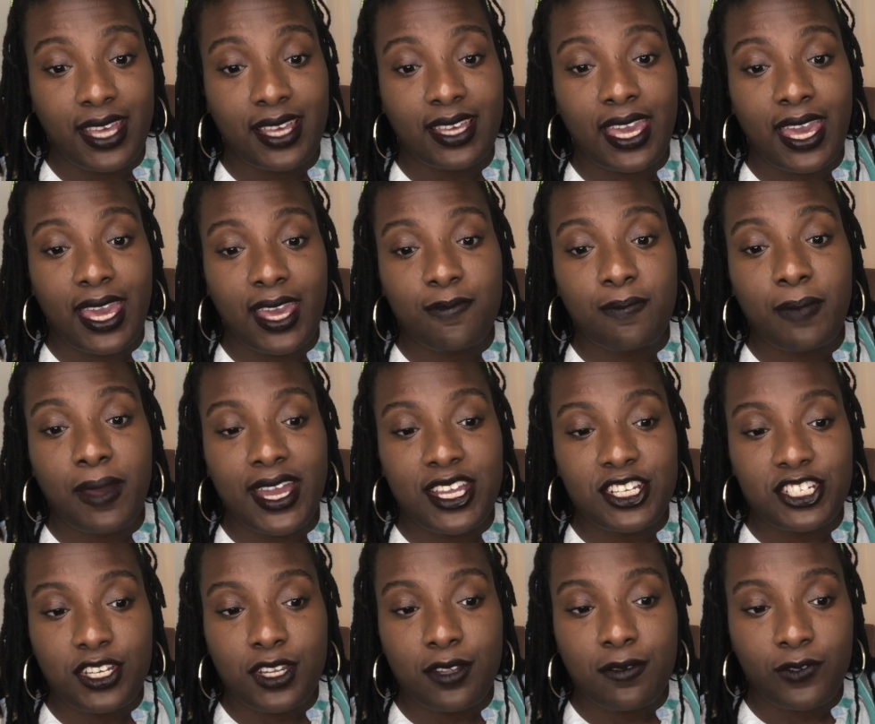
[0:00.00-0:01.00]
and gave
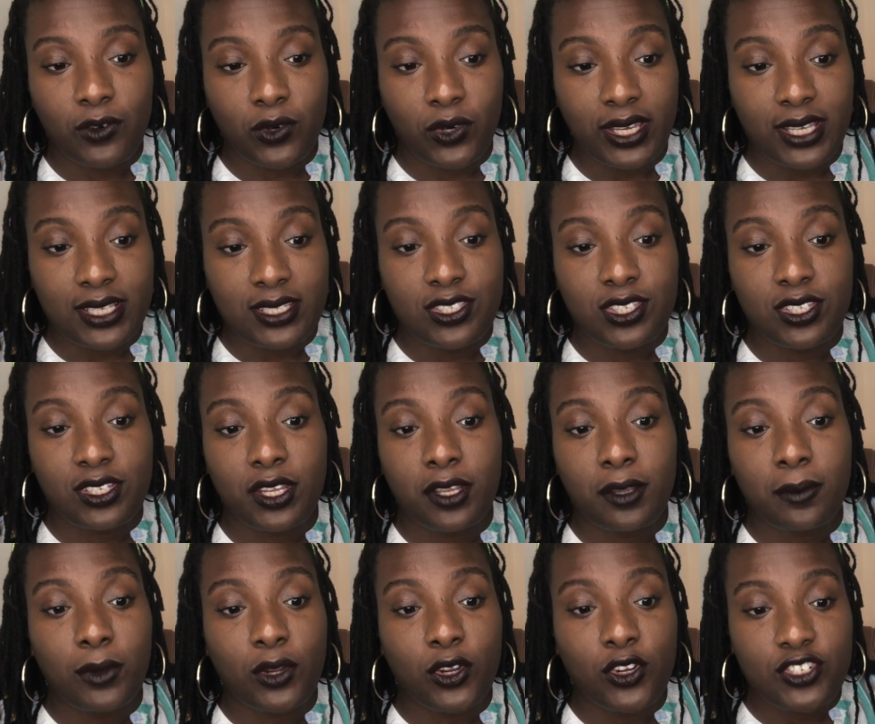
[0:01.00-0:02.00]
passionate voice to the
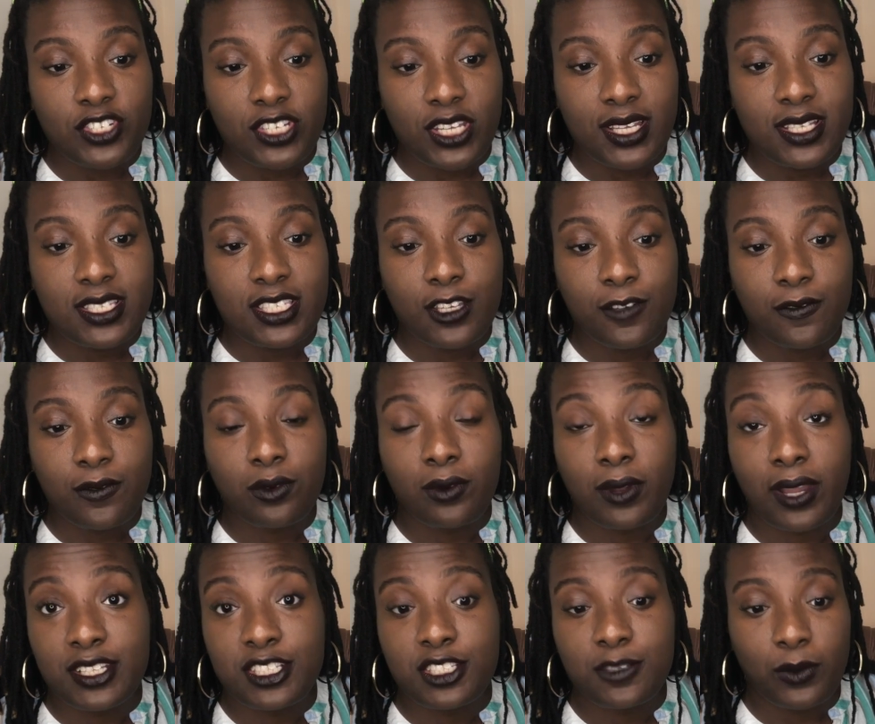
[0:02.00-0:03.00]
emerging civil
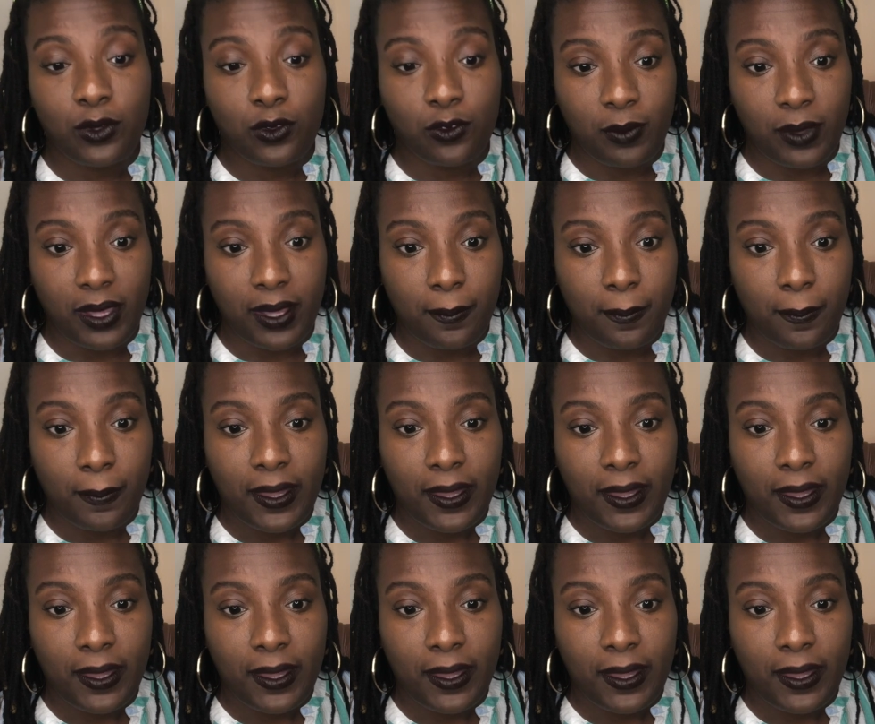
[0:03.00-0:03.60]
rights movement.